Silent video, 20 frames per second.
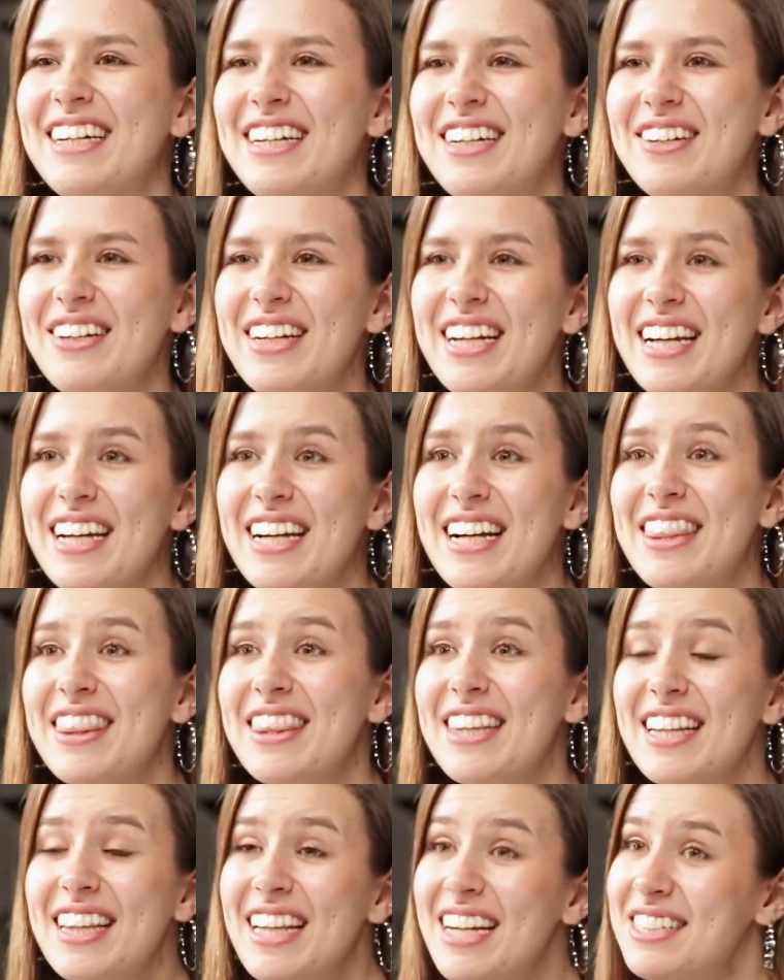Okay,
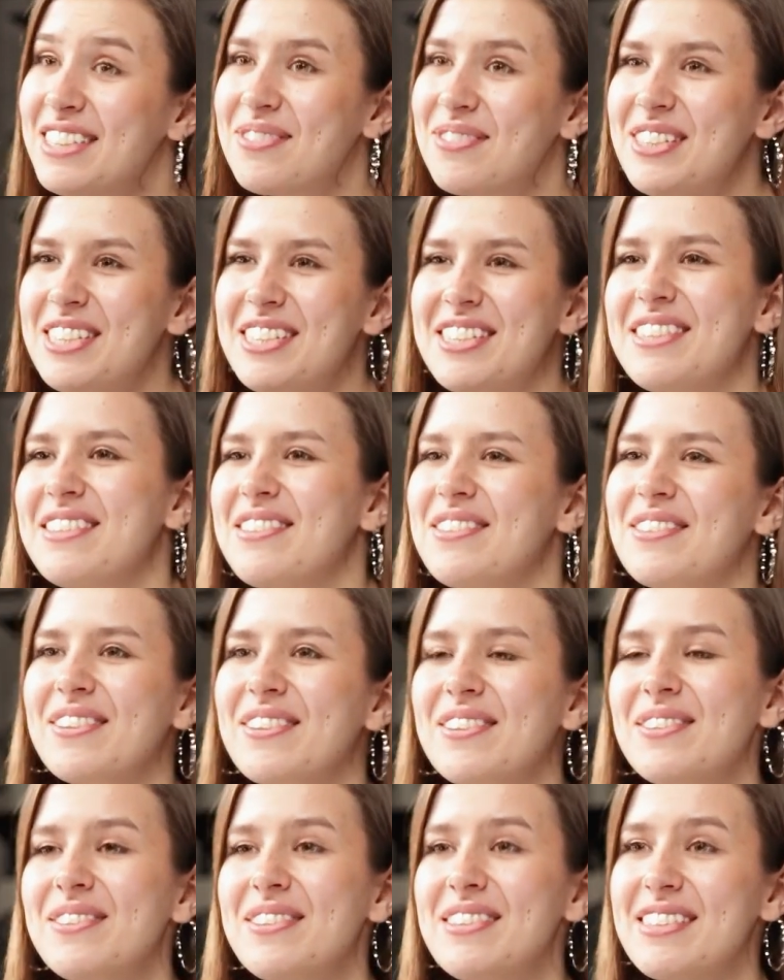and the last question to
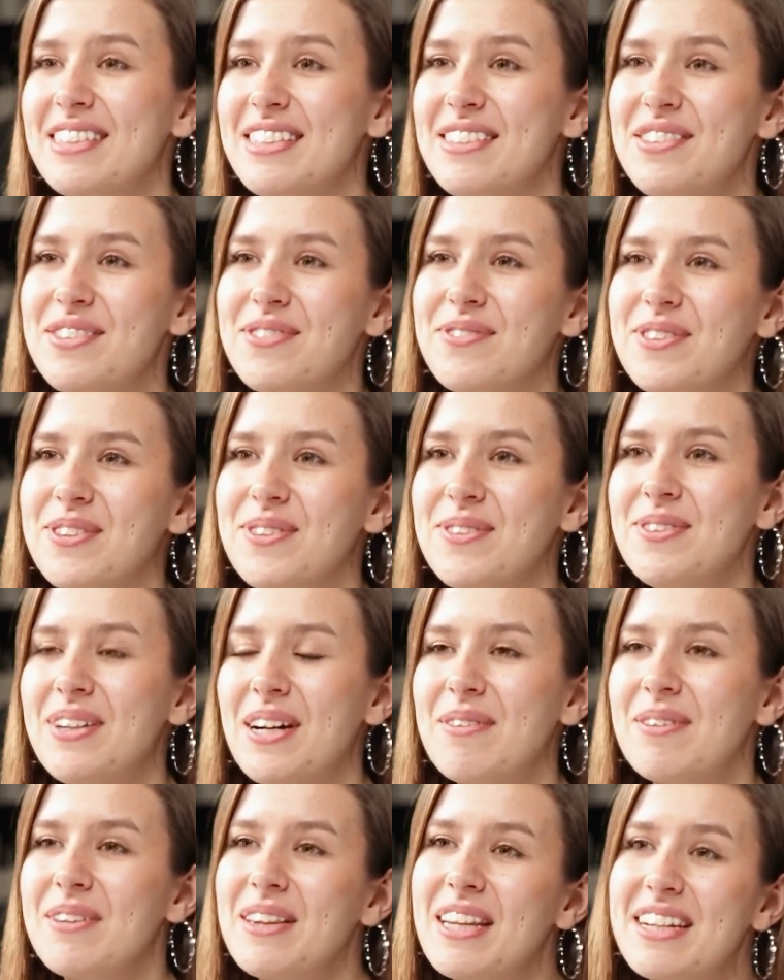conclude this interview,
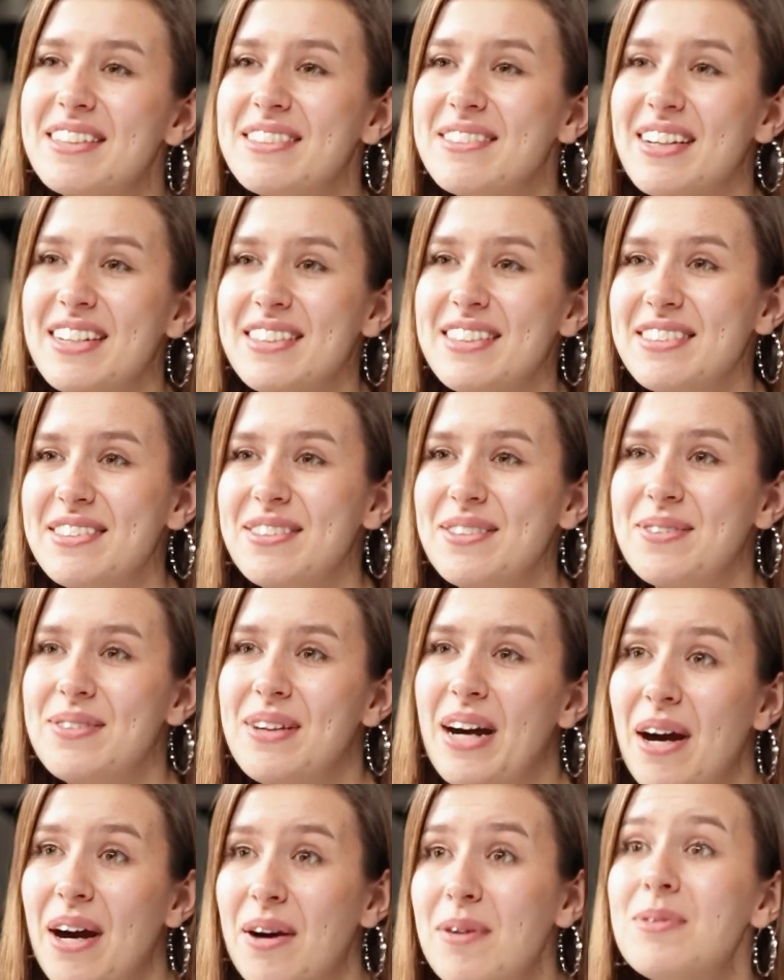I would like to ask you,
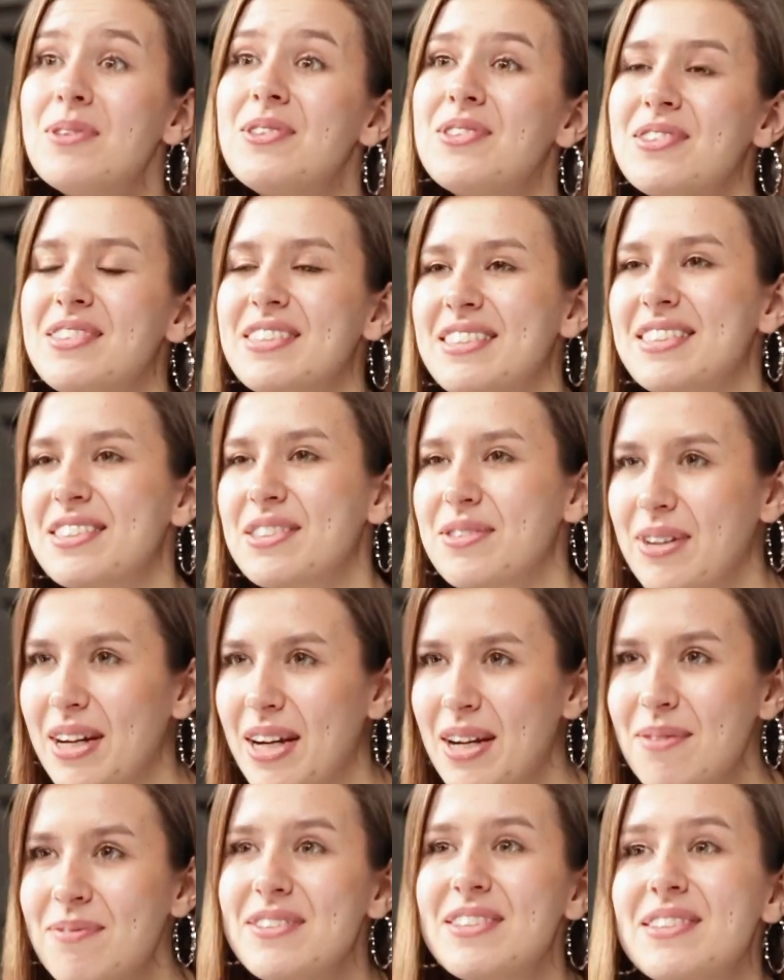how would you
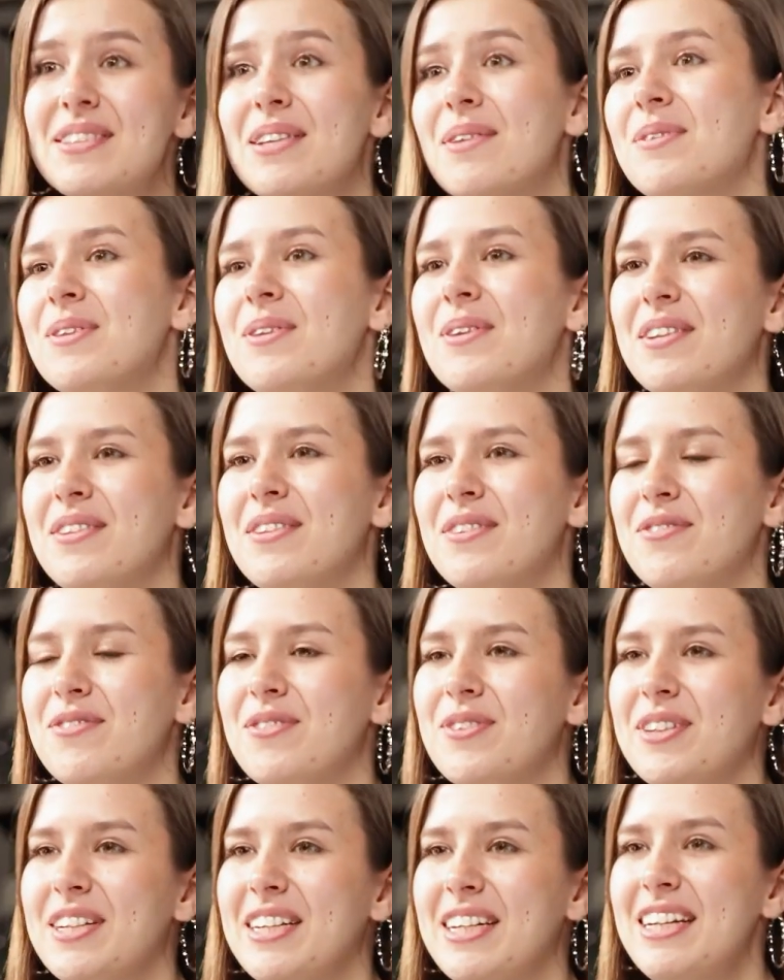describe the
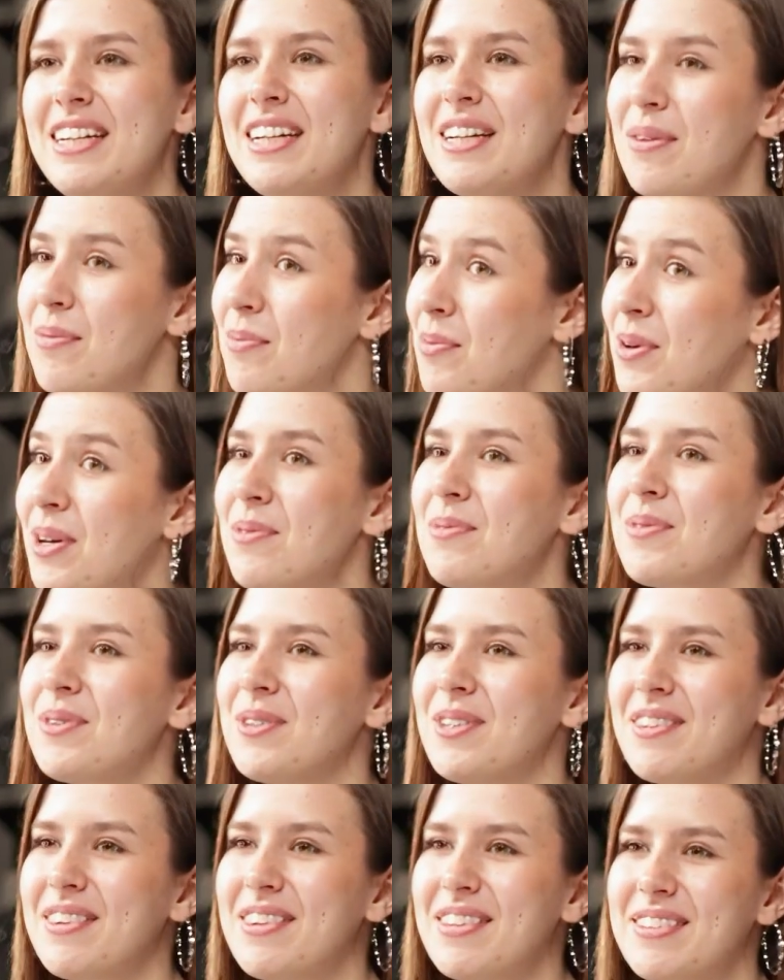W140A in one
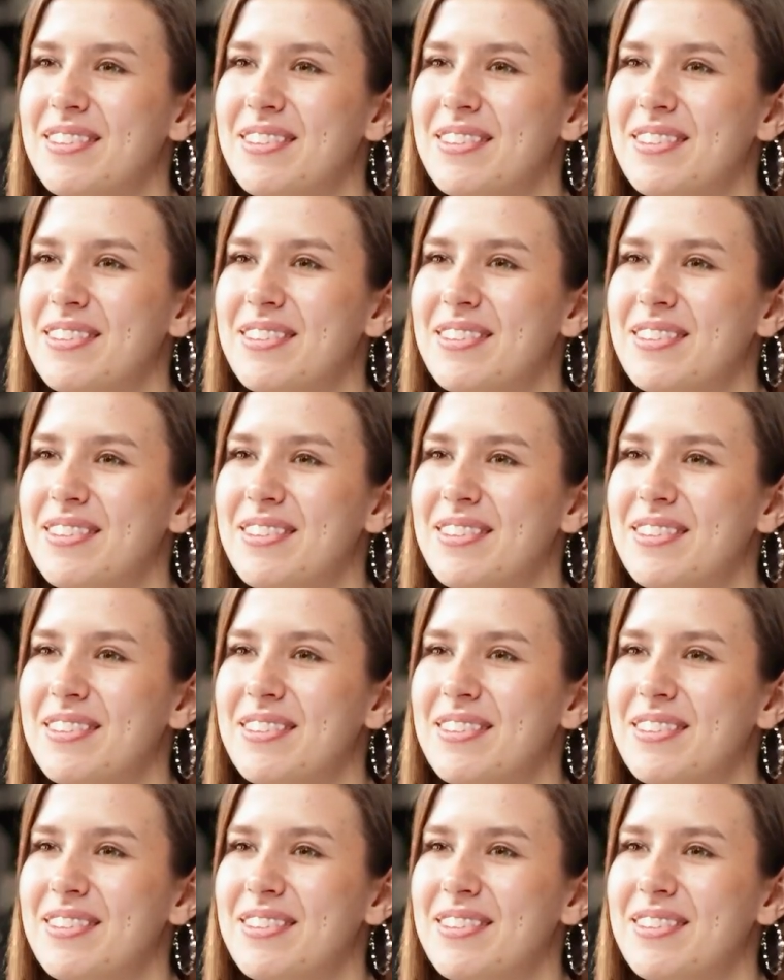word?